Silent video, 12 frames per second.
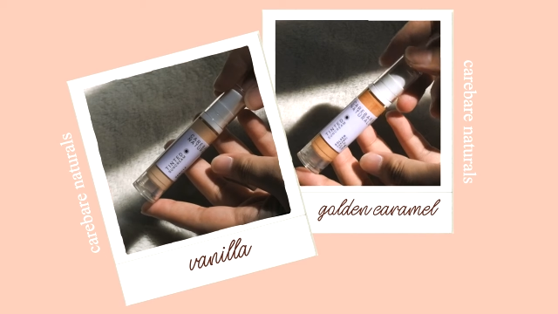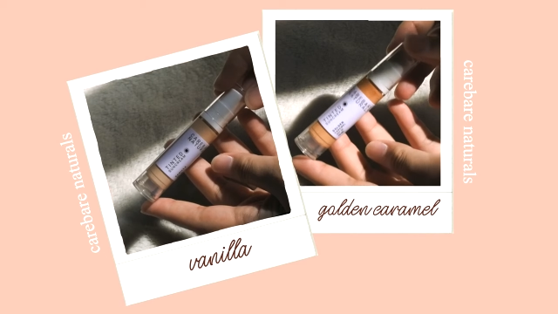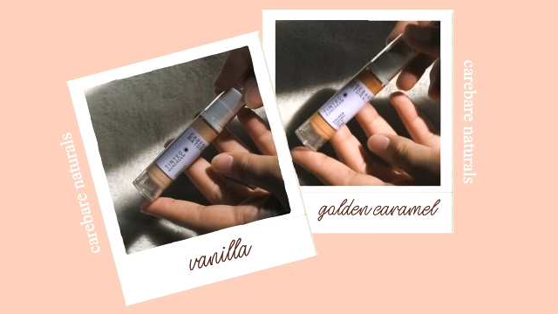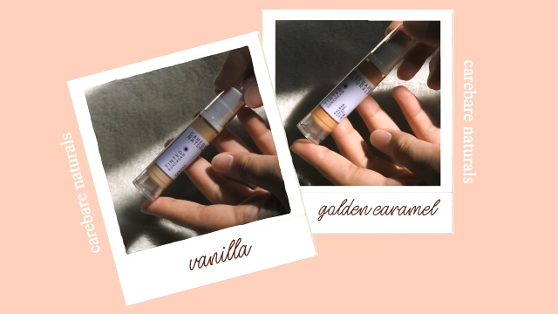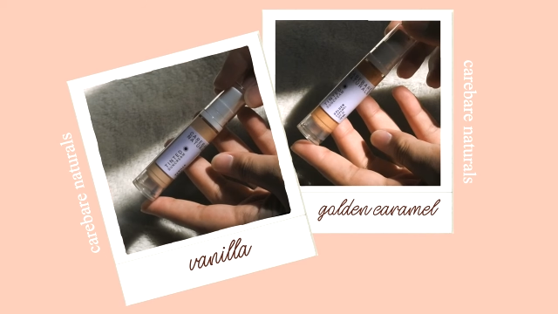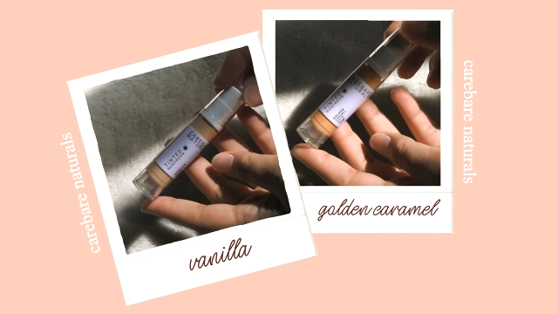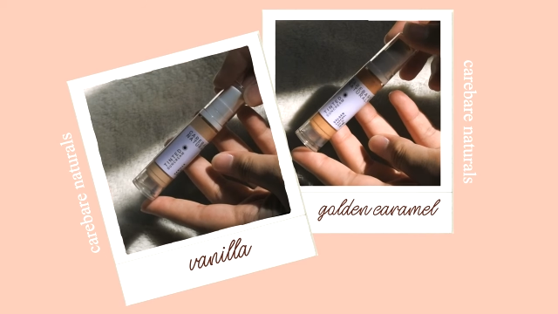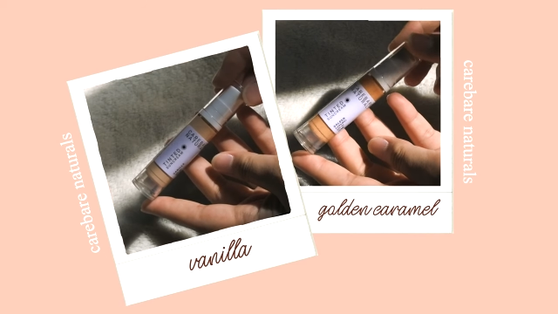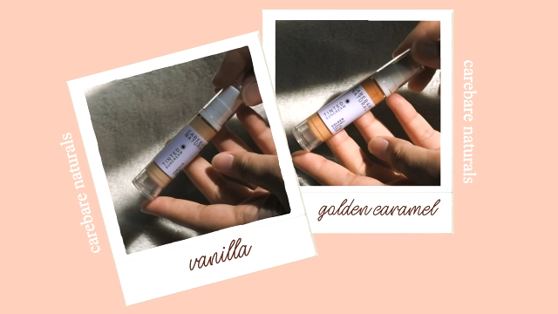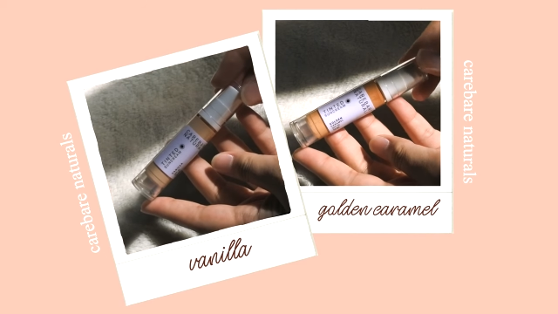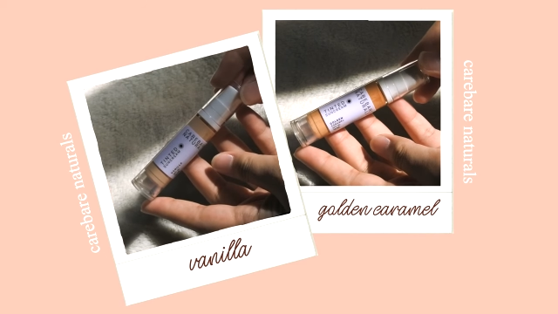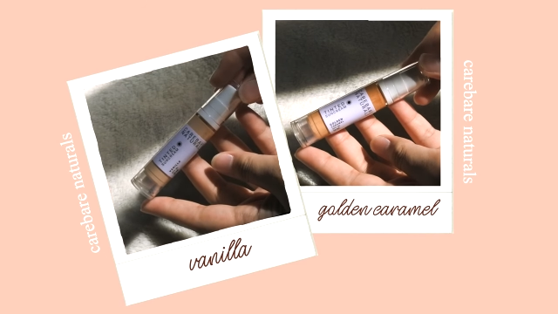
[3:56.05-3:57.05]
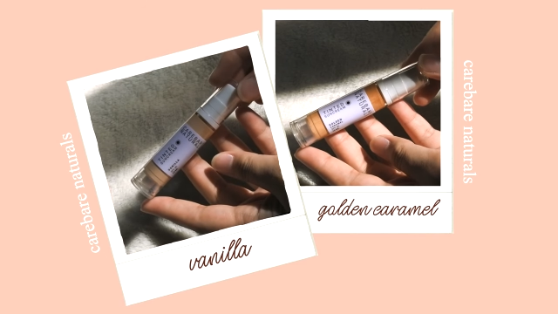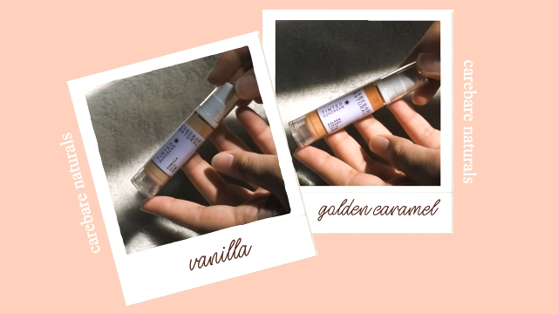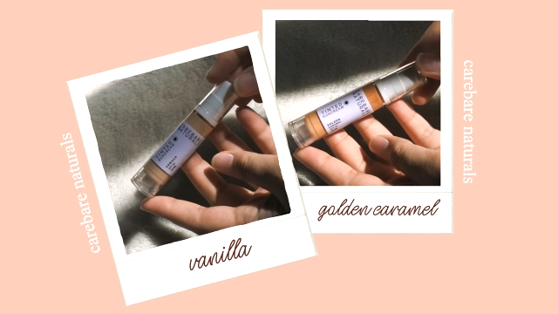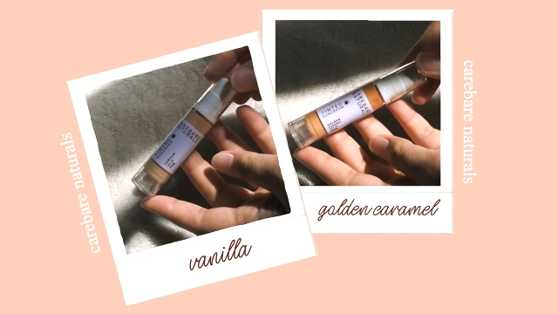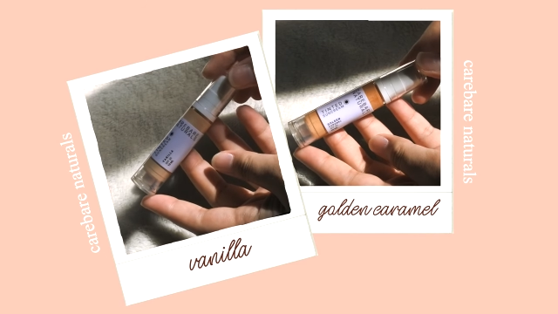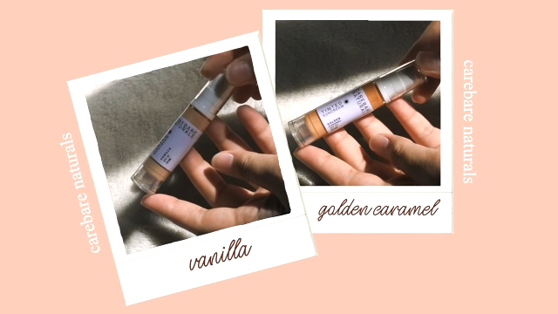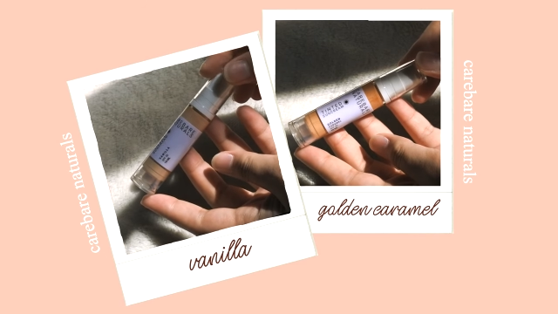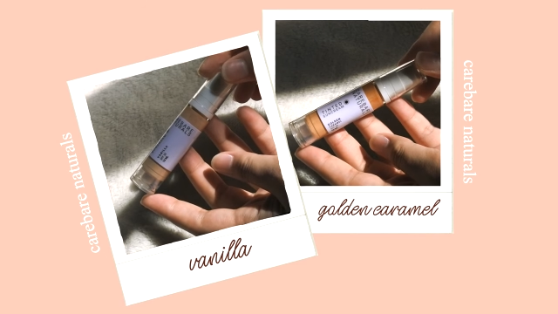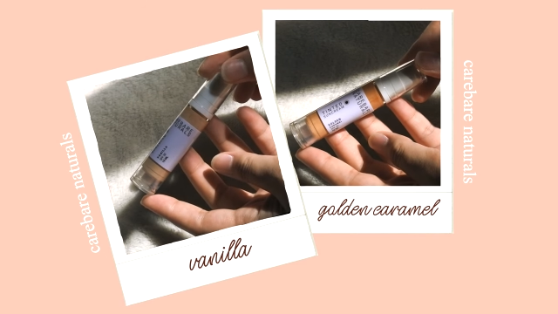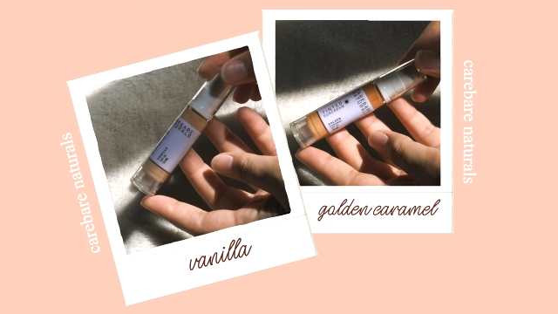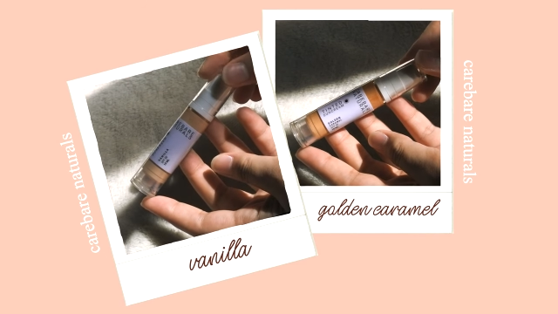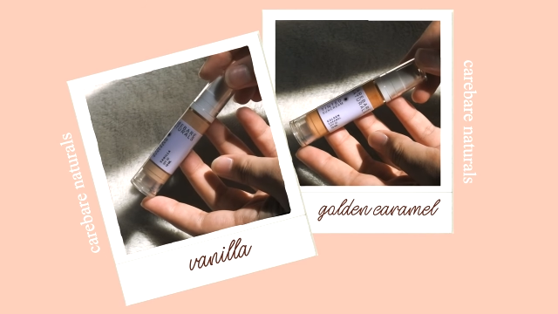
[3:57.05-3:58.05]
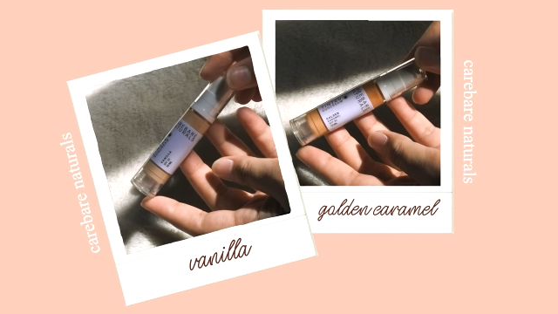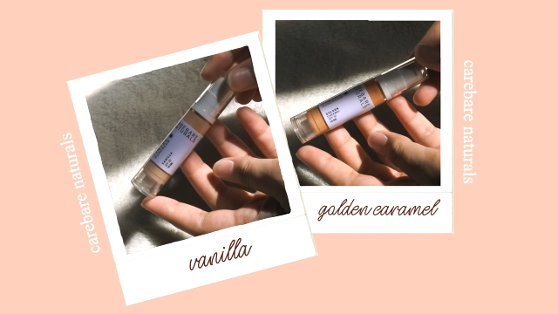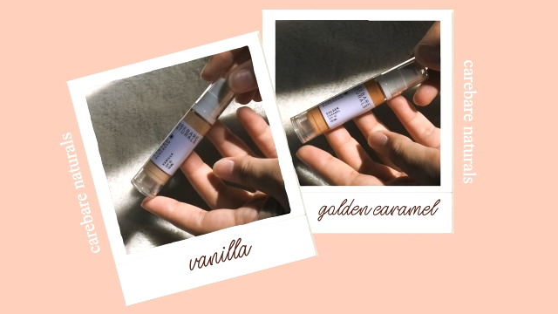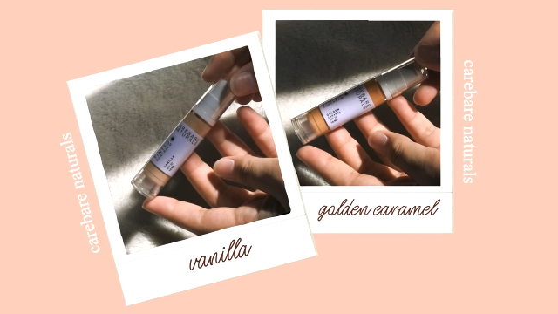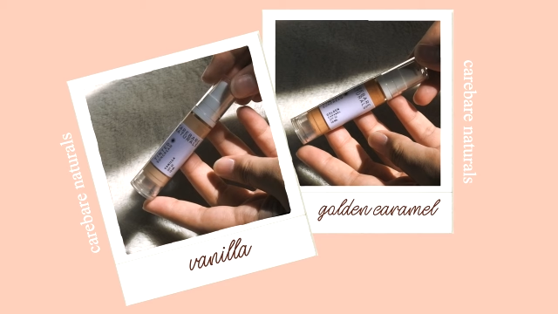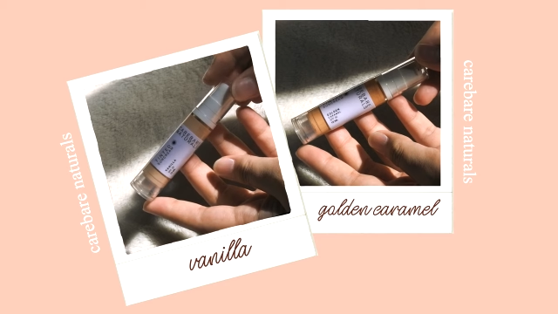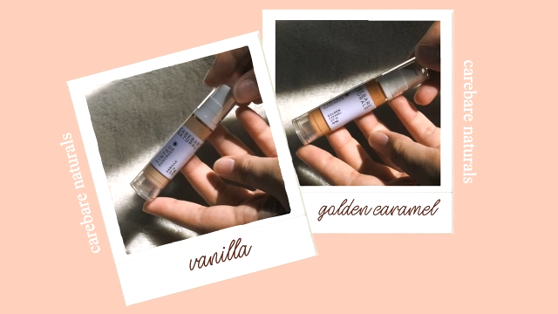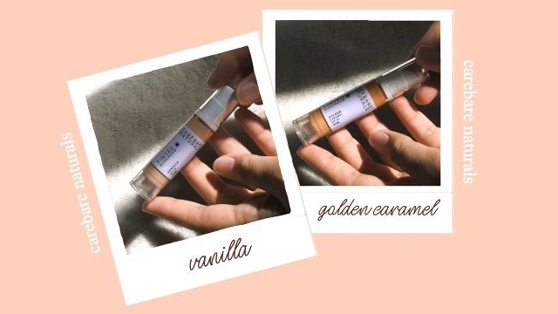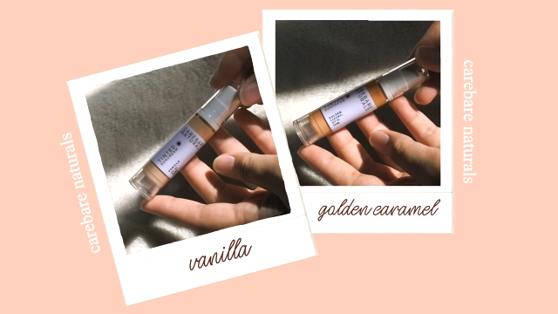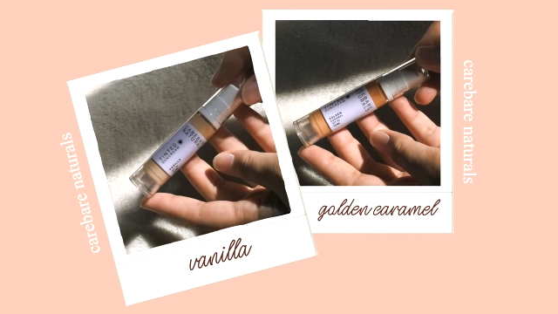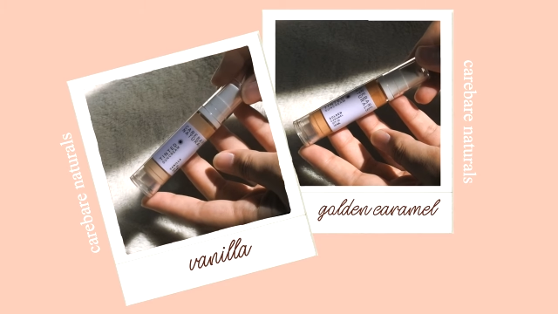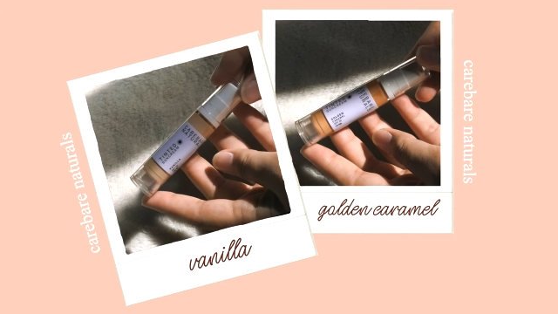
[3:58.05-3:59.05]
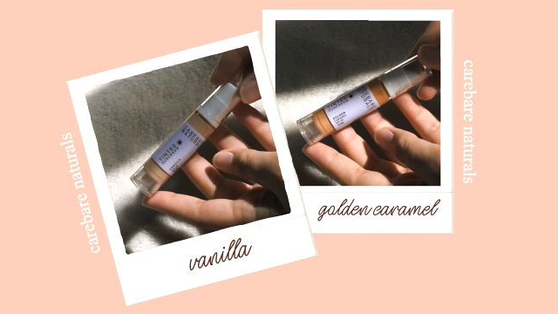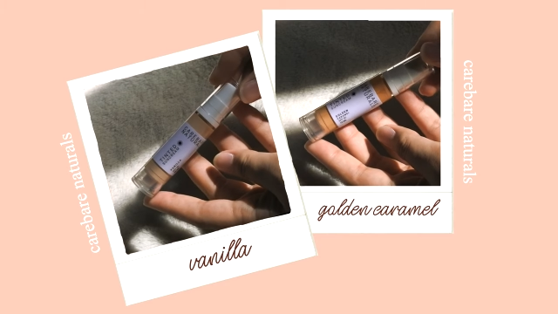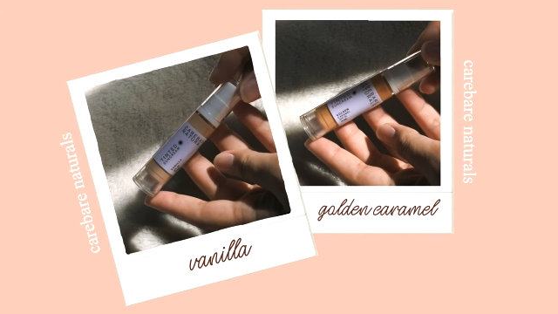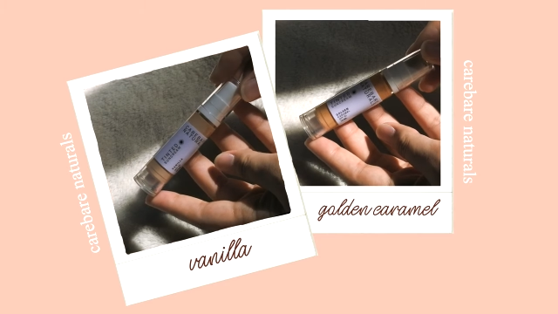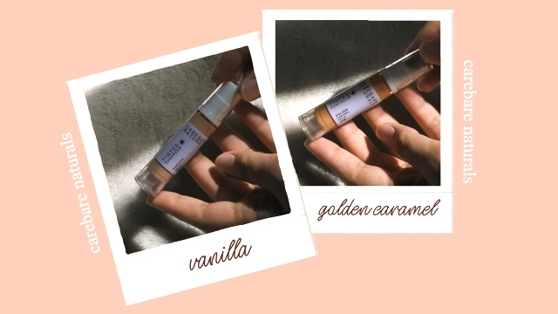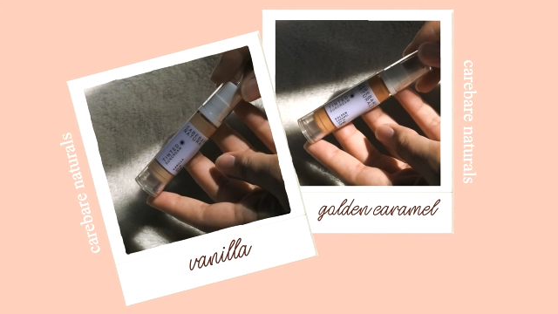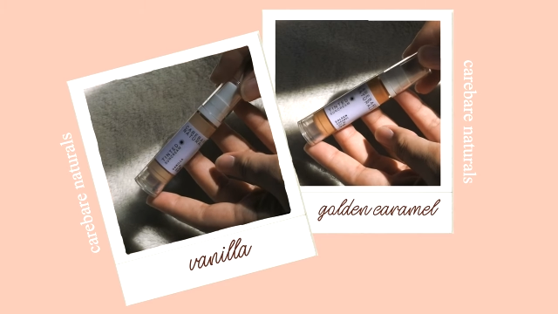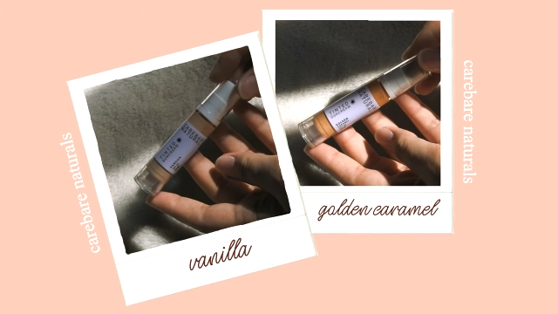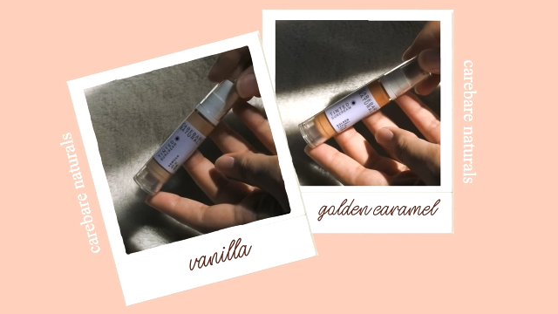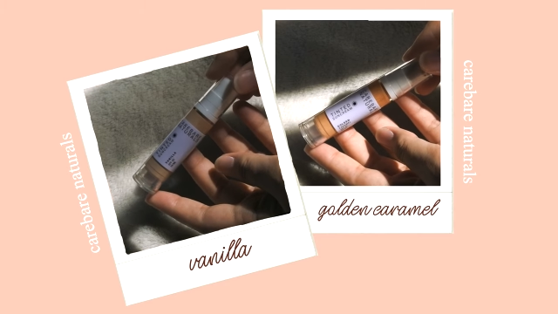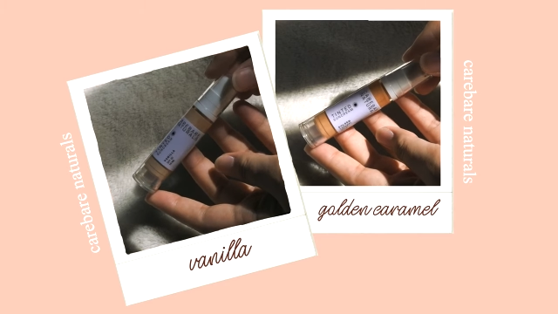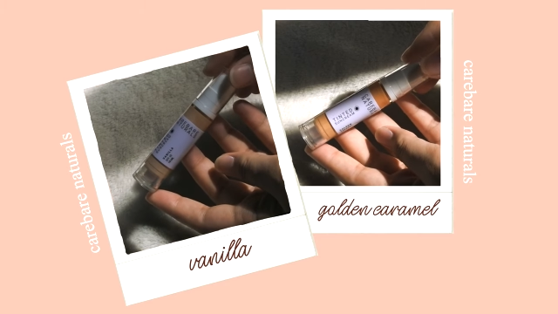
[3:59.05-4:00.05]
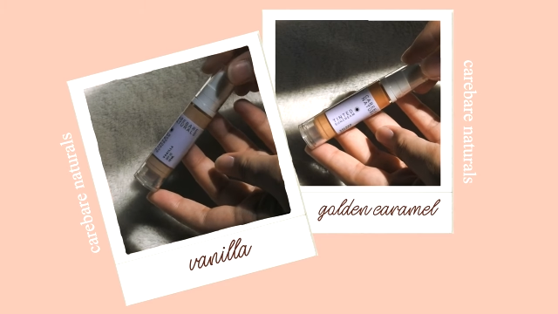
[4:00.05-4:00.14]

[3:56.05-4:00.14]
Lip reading: (no speaker visible)